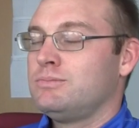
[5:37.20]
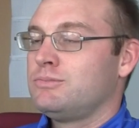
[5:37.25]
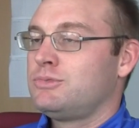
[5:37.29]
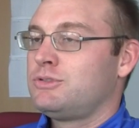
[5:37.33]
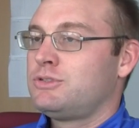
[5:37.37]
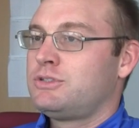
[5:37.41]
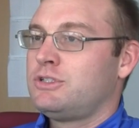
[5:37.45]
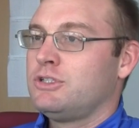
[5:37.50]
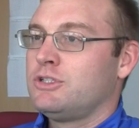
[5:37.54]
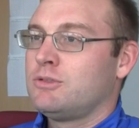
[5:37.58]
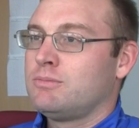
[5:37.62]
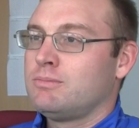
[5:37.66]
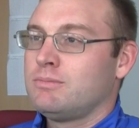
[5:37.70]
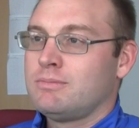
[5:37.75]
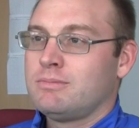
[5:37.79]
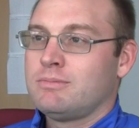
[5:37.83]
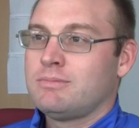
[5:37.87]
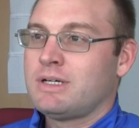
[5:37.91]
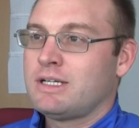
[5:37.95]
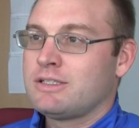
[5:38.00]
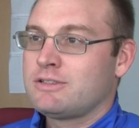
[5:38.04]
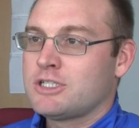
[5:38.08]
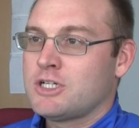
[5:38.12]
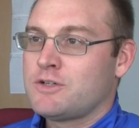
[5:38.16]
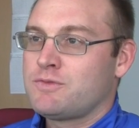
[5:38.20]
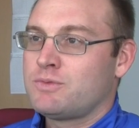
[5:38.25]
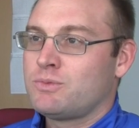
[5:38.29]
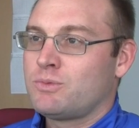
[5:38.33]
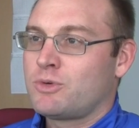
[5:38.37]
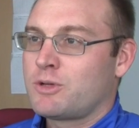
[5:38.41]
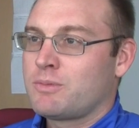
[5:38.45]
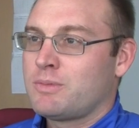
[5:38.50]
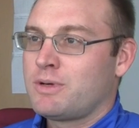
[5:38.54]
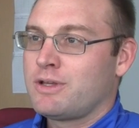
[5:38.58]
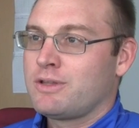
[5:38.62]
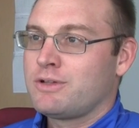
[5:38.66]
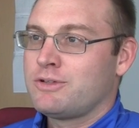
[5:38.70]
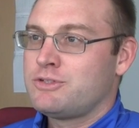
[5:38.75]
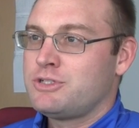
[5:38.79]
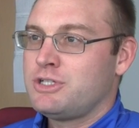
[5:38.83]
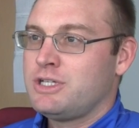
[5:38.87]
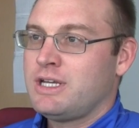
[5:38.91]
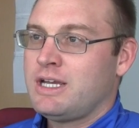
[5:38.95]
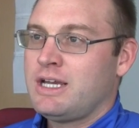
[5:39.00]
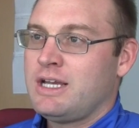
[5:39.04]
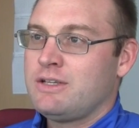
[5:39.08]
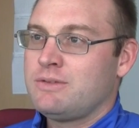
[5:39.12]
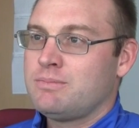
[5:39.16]
still, myself and one of my other
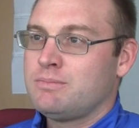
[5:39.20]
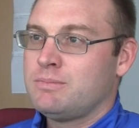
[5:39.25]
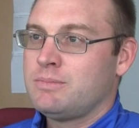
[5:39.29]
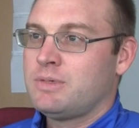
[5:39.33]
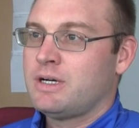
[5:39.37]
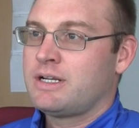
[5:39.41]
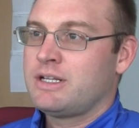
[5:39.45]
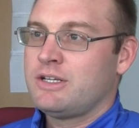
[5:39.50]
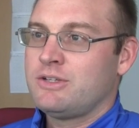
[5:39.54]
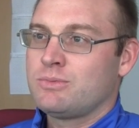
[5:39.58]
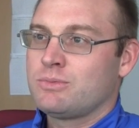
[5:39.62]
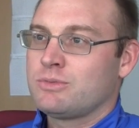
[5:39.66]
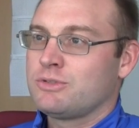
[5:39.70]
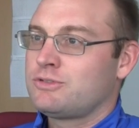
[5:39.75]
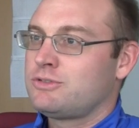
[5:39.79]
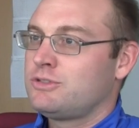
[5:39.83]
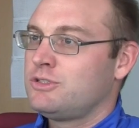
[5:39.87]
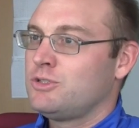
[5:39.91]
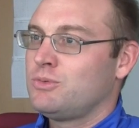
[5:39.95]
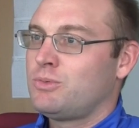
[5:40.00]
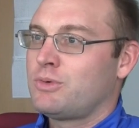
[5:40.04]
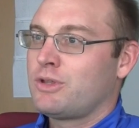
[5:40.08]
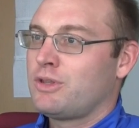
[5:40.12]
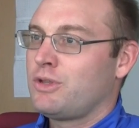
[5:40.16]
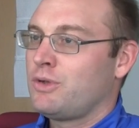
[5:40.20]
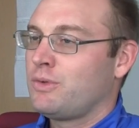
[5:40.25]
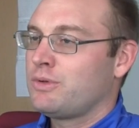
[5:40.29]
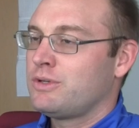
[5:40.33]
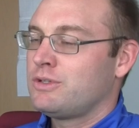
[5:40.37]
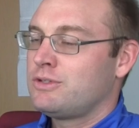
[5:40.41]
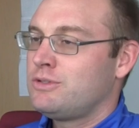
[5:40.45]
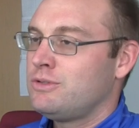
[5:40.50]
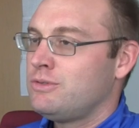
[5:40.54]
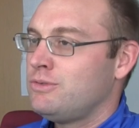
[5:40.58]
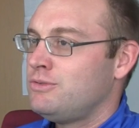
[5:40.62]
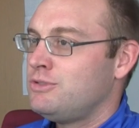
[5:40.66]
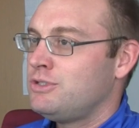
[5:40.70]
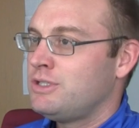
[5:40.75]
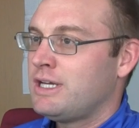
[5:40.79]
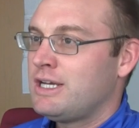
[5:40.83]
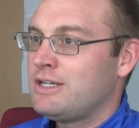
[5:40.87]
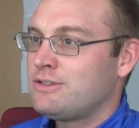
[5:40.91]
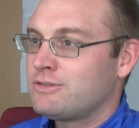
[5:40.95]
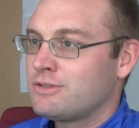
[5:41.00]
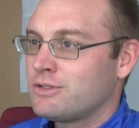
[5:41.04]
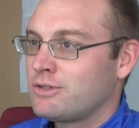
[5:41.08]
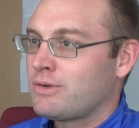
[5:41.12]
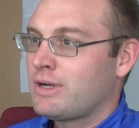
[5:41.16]
GA buddies, we're still one of the only two
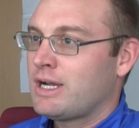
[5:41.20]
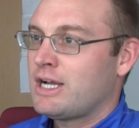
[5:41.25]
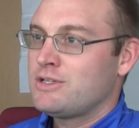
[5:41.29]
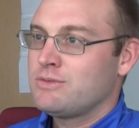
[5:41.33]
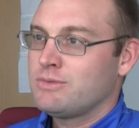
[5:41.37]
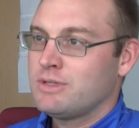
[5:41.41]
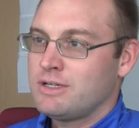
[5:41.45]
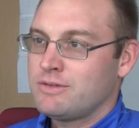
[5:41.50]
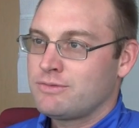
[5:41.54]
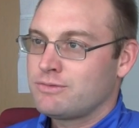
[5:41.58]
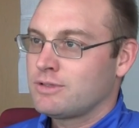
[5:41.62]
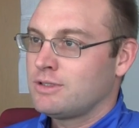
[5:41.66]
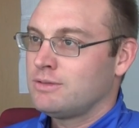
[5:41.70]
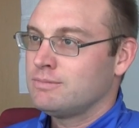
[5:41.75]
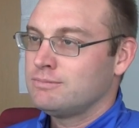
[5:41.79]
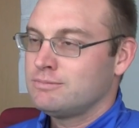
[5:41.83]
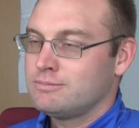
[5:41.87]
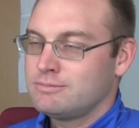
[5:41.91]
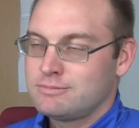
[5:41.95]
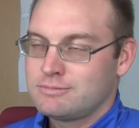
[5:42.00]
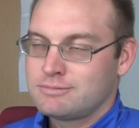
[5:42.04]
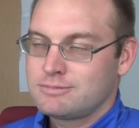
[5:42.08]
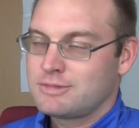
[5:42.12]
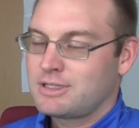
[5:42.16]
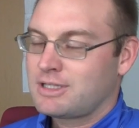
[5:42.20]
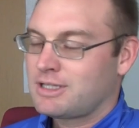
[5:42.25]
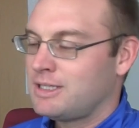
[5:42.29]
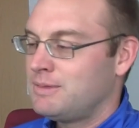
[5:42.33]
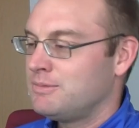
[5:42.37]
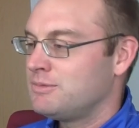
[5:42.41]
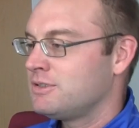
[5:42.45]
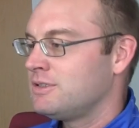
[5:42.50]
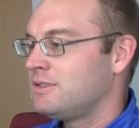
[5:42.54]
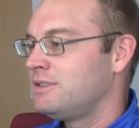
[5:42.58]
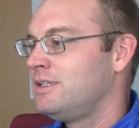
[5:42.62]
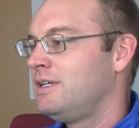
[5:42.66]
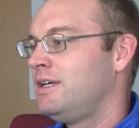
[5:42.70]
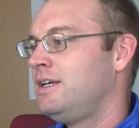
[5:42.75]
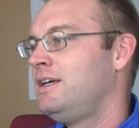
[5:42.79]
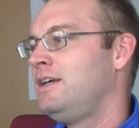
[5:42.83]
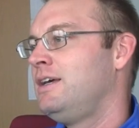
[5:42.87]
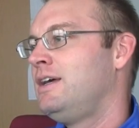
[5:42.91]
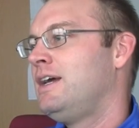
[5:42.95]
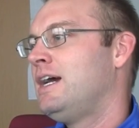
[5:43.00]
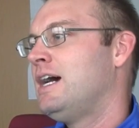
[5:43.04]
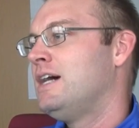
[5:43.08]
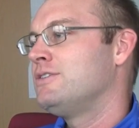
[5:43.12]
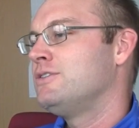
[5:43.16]
GAs to graduate from Clemson
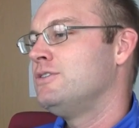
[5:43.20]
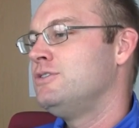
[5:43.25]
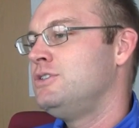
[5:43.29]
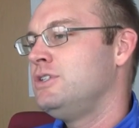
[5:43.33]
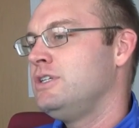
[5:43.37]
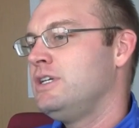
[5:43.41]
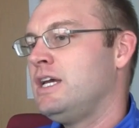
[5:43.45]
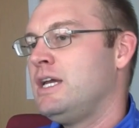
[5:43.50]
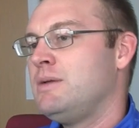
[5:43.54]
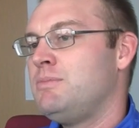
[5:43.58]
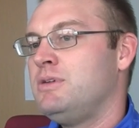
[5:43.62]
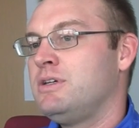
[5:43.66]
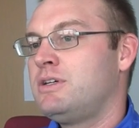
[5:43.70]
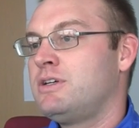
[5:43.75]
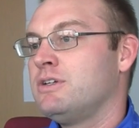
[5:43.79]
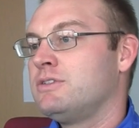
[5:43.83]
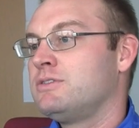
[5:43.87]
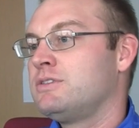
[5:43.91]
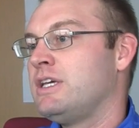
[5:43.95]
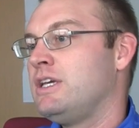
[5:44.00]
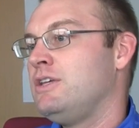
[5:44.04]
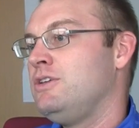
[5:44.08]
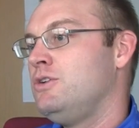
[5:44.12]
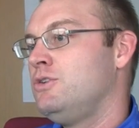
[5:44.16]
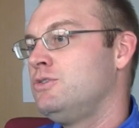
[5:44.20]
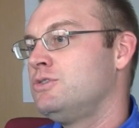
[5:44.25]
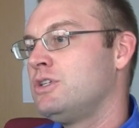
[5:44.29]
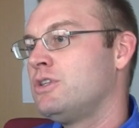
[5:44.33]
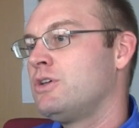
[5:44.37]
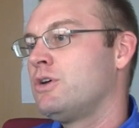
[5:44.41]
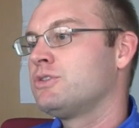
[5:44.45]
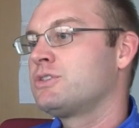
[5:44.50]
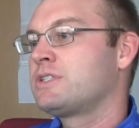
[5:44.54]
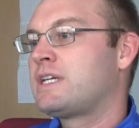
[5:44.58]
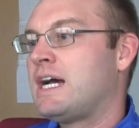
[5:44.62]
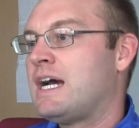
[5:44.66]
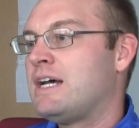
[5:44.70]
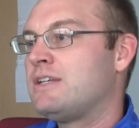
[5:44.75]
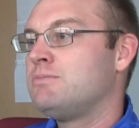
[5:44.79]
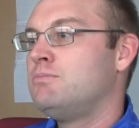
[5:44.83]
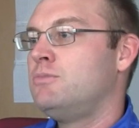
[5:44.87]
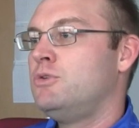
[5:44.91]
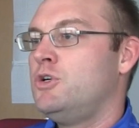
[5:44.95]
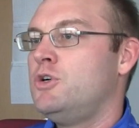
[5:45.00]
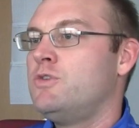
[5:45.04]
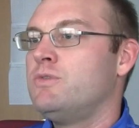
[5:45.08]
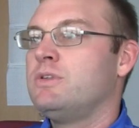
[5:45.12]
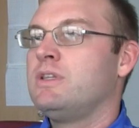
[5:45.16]
as a GA, because usually those guys
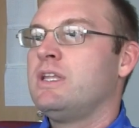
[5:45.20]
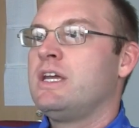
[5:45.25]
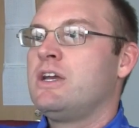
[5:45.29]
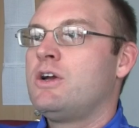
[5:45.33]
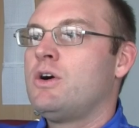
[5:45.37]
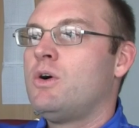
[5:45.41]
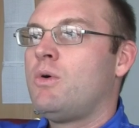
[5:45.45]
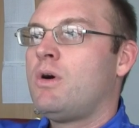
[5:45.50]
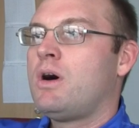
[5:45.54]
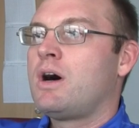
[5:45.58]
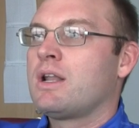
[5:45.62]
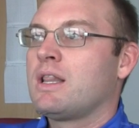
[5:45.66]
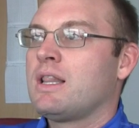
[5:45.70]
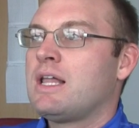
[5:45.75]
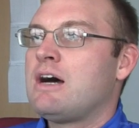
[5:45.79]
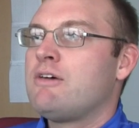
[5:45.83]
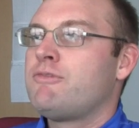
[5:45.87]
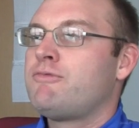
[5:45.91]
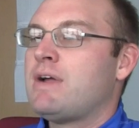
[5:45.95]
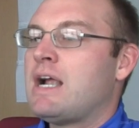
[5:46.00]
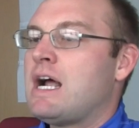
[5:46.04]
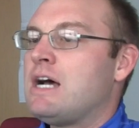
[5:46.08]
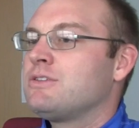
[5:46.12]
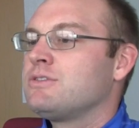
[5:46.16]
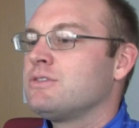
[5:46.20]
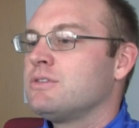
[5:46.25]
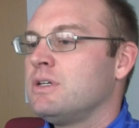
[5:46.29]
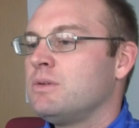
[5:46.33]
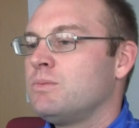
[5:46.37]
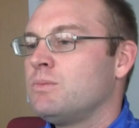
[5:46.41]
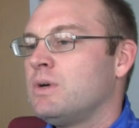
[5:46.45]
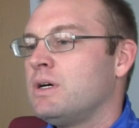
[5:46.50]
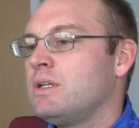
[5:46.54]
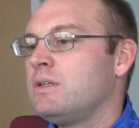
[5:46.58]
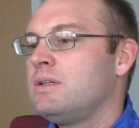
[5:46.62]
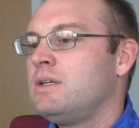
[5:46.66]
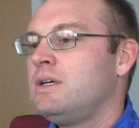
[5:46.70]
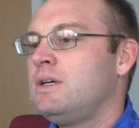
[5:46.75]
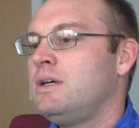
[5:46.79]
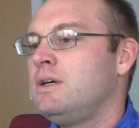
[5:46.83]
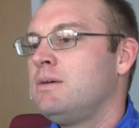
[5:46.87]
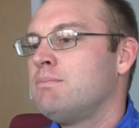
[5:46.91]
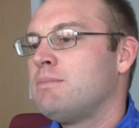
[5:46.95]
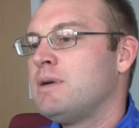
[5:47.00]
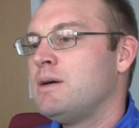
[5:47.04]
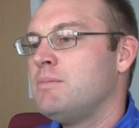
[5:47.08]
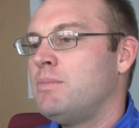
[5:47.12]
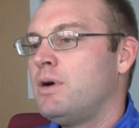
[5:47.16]
move and they go on a lot faster than what
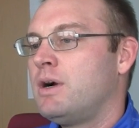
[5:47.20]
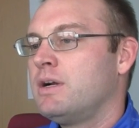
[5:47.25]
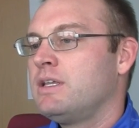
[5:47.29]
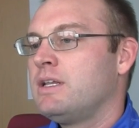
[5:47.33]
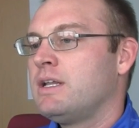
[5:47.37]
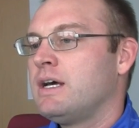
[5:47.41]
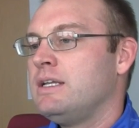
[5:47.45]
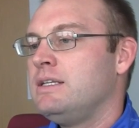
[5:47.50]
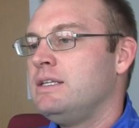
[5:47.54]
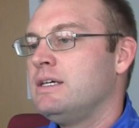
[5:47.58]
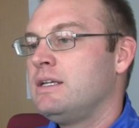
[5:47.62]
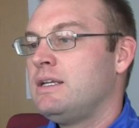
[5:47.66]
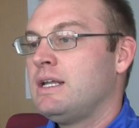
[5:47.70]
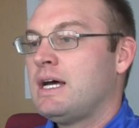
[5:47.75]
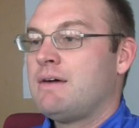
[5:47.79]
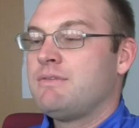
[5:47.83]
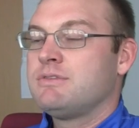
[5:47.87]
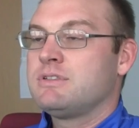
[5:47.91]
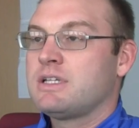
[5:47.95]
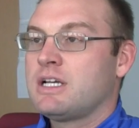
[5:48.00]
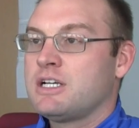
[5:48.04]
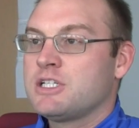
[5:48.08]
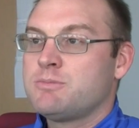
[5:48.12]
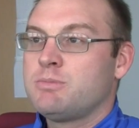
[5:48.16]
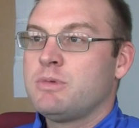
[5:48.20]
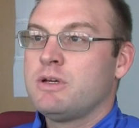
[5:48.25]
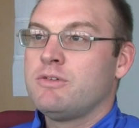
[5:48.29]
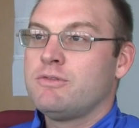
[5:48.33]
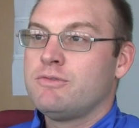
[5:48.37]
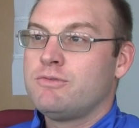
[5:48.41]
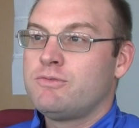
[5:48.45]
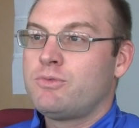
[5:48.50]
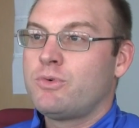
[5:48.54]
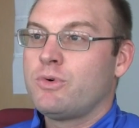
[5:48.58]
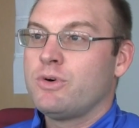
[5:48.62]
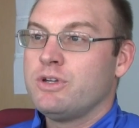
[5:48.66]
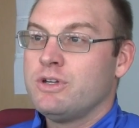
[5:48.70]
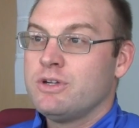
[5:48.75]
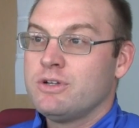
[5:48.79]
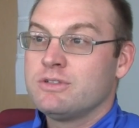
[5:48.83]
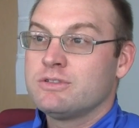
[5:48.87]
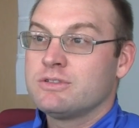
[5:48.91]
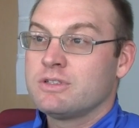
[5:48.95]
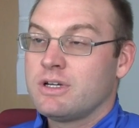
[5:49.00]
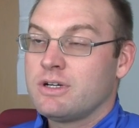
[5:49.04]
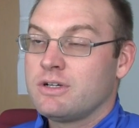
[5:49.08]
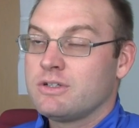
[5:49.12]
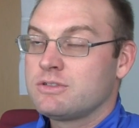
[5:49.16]
my buddy and I did. And obviously I spent 4
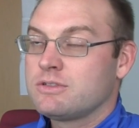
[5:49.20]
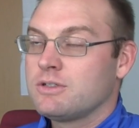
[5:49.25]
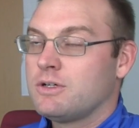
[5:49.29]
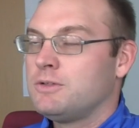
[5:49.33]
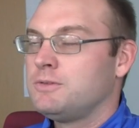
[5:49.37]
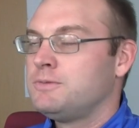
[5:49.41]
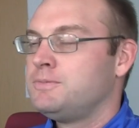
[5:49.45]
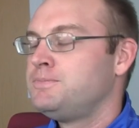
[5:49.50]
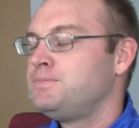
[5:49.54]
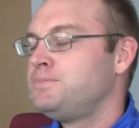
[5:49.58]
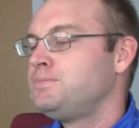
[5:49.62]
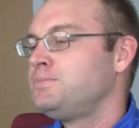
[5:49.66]
years there, so